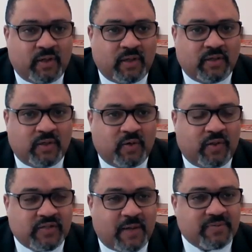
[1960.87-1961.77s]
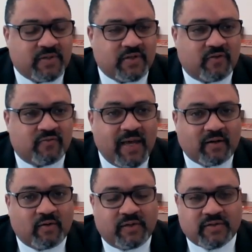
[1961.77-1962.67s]
the substantive
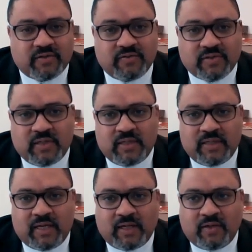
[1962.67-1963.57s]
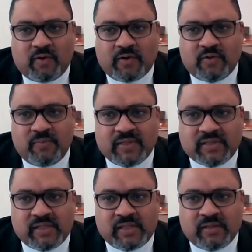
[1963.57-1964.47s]
medical issues. And you also
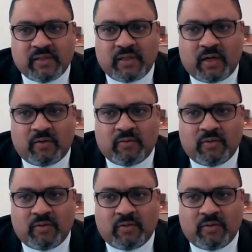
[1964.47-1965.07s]
mentioned